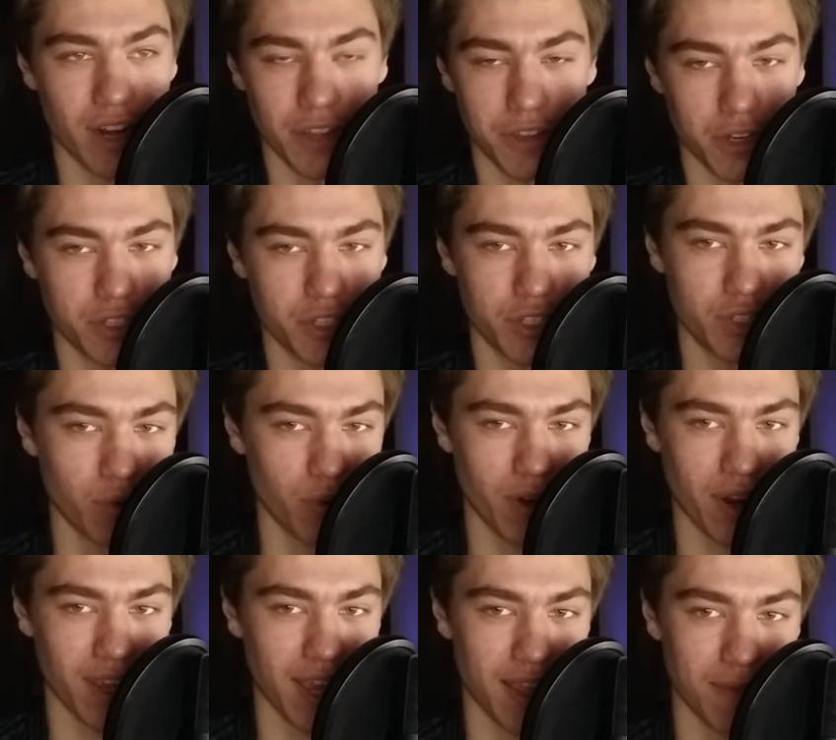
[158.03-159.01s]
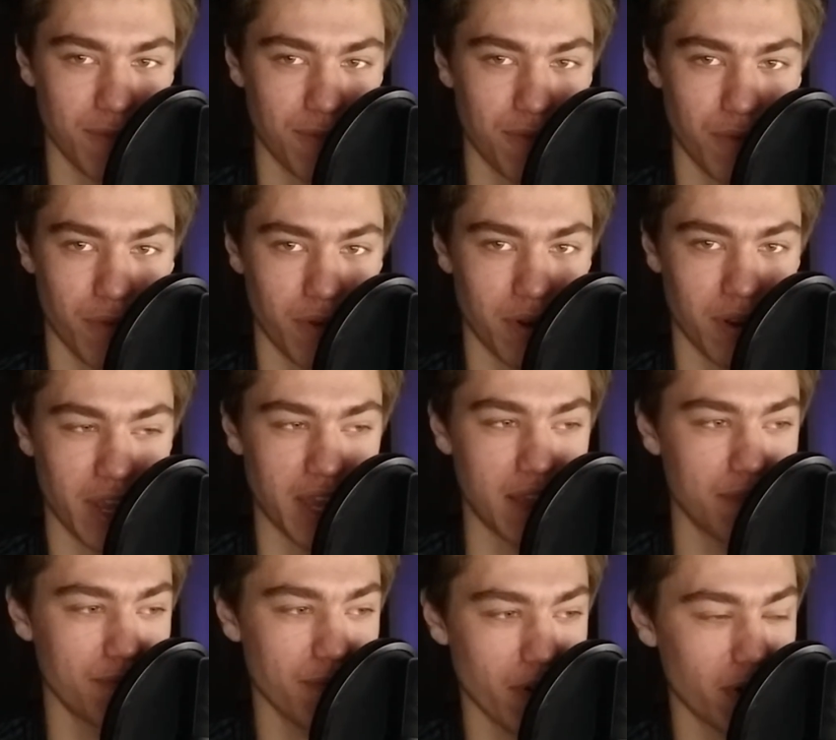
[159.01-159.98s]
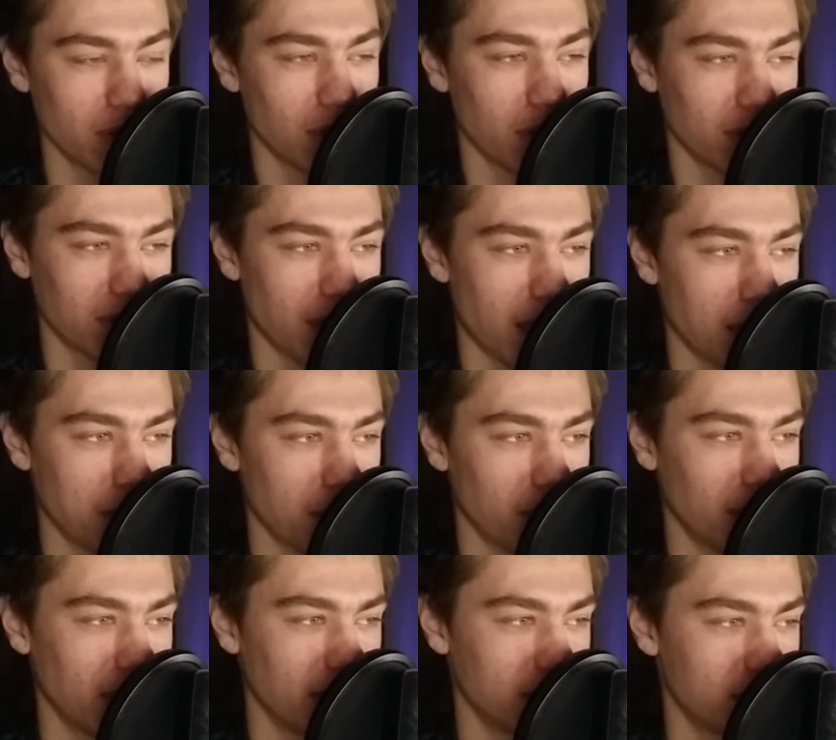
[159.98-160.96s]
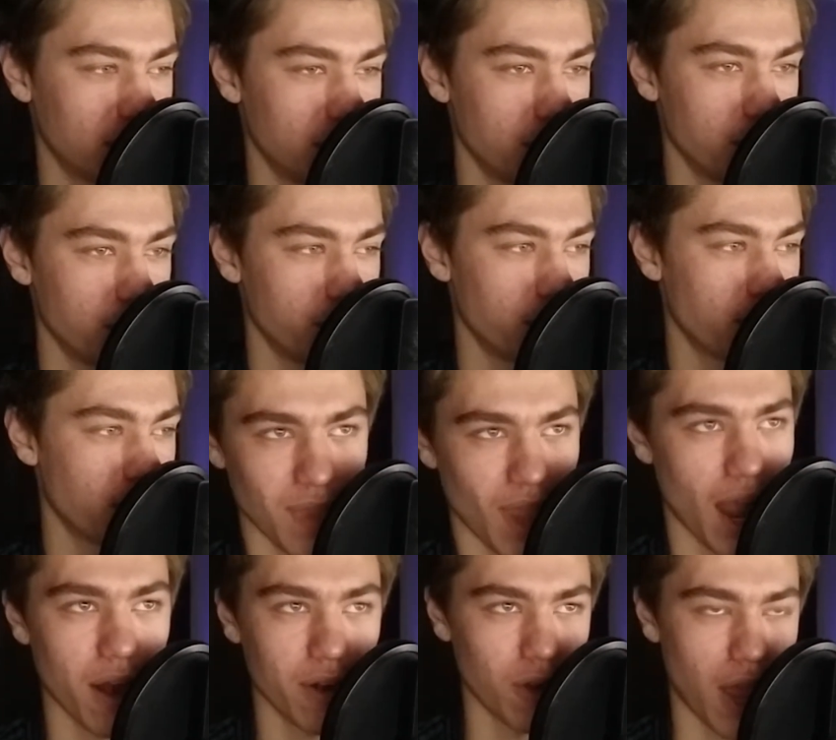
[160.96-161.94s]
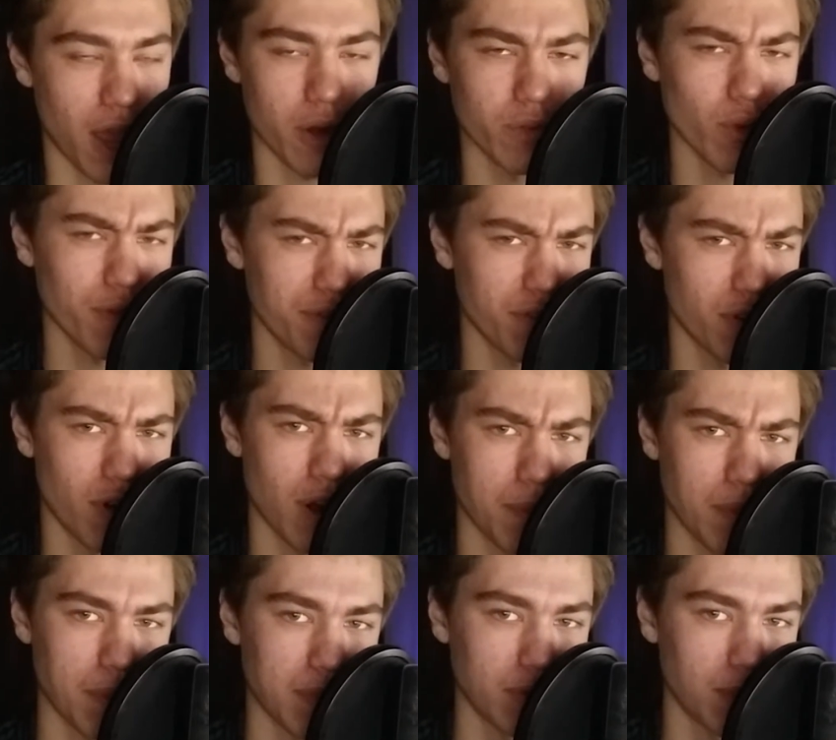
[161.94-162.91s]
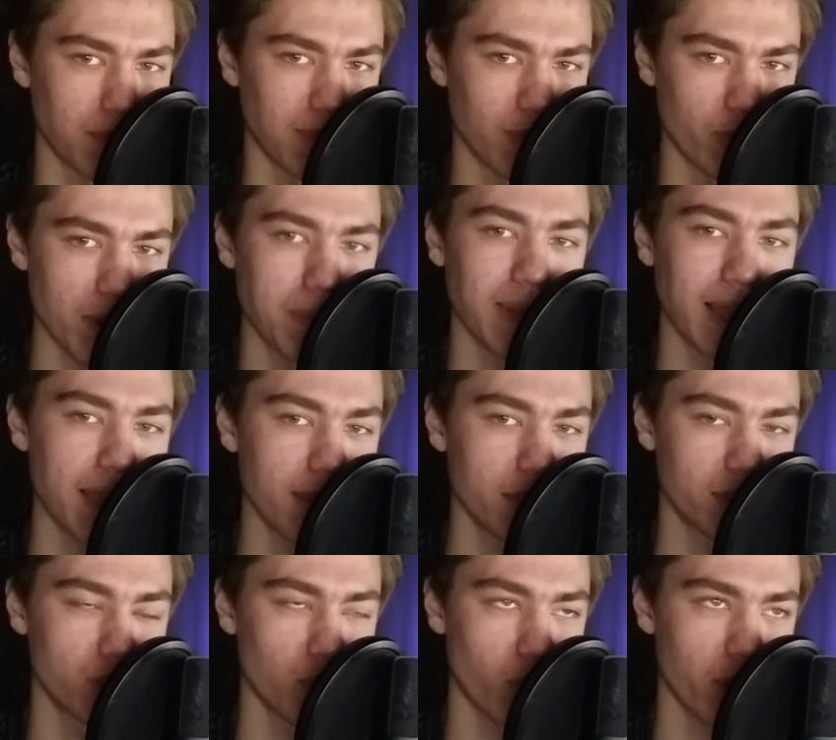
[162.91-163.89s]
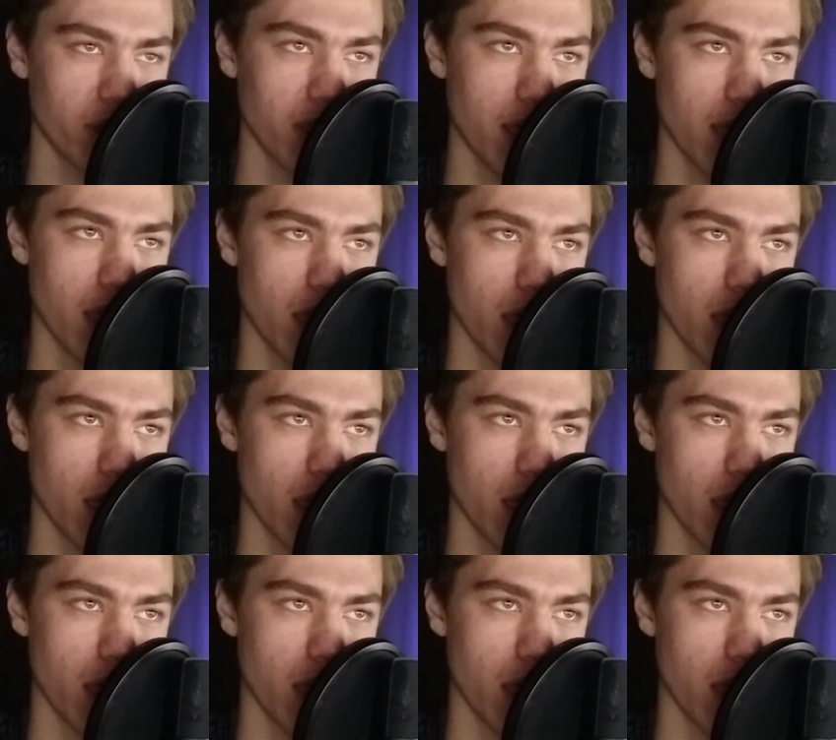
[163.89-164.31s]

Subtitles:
touch the story again for a very long time, unless you, I don't know if you're gonna be able to replay the story.